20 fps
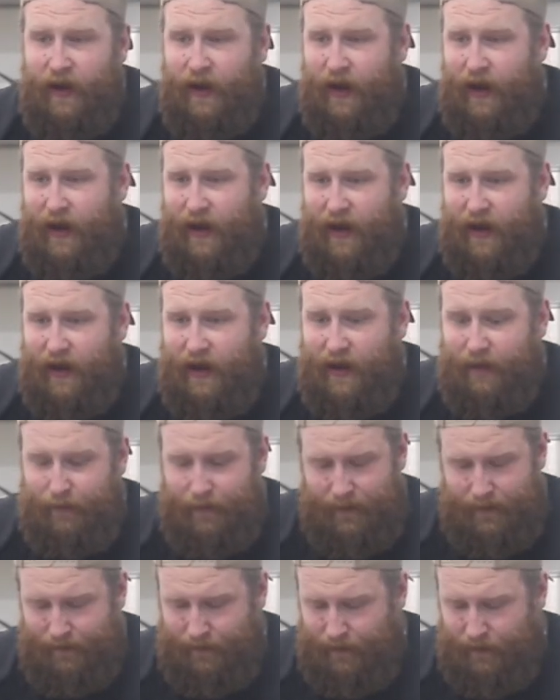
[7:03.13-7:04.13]

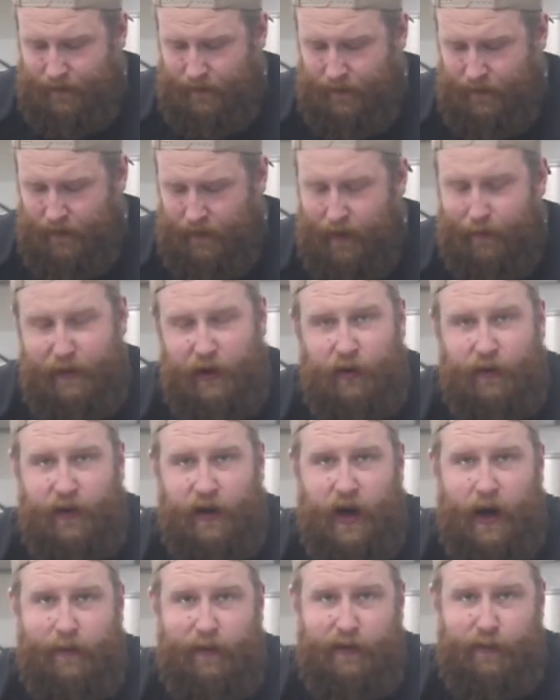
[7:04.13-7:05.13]
Let me know in the
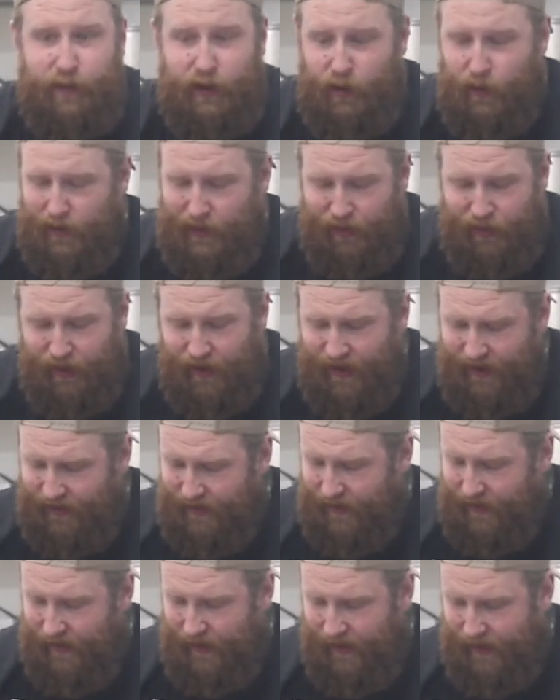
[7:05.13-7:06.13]
comments below what you think.
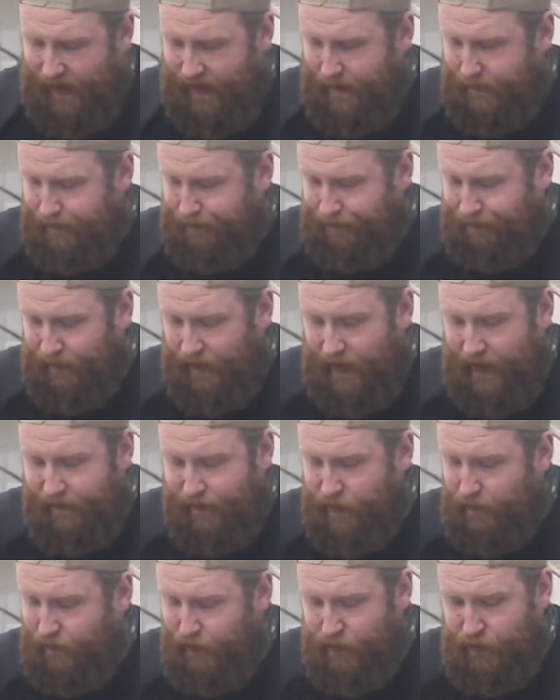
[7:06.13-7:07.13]
And if
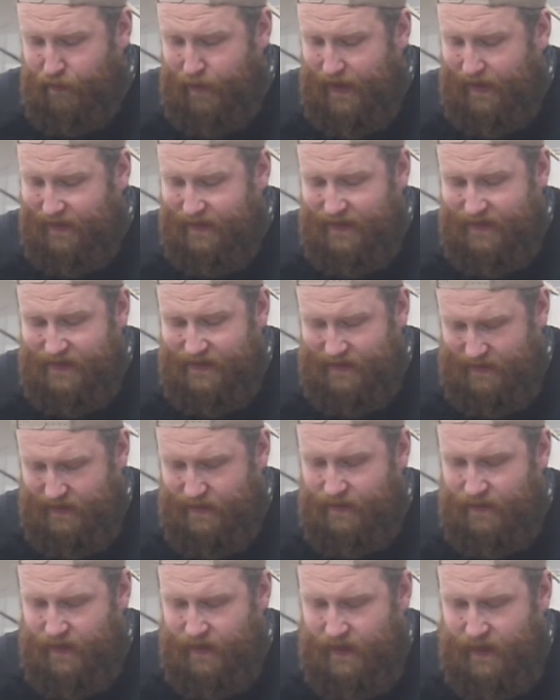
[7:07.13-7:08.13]
you do make this,
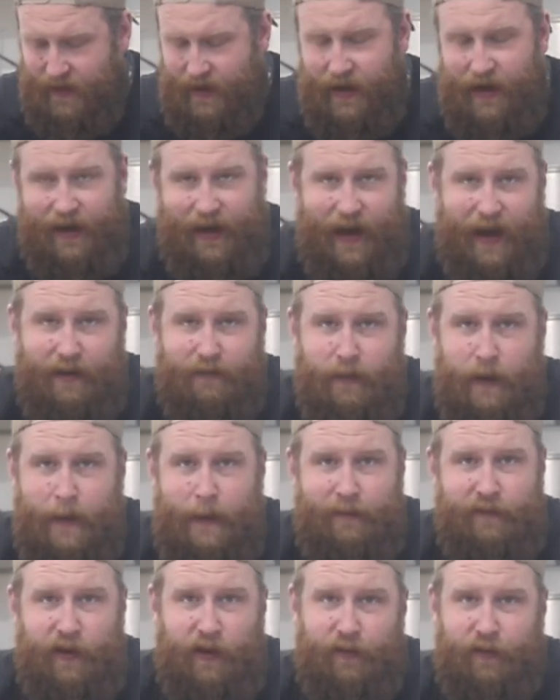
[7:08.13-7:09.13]
again,
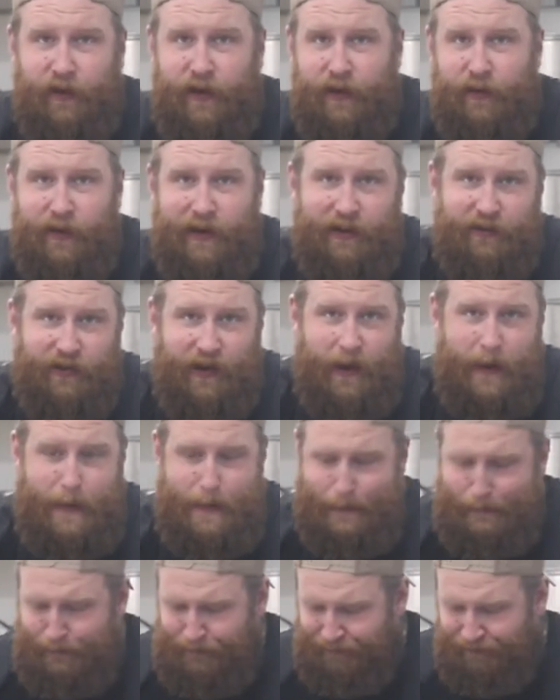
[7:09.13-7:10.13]
feel free to reach
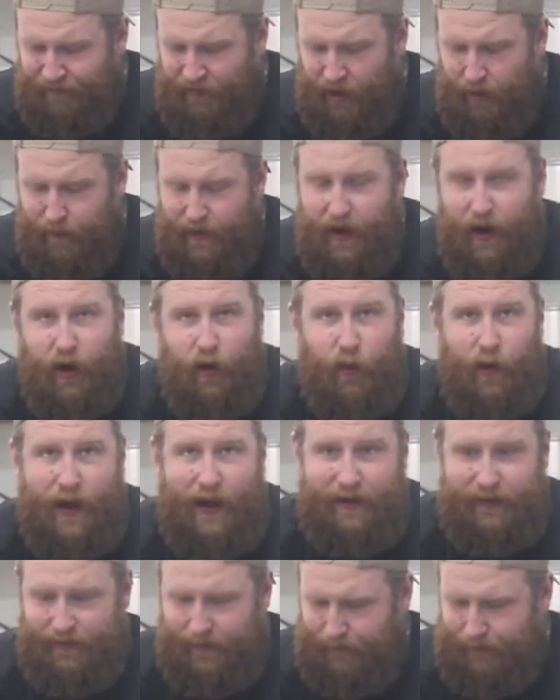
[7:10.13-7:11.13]
out. Tell me how it went.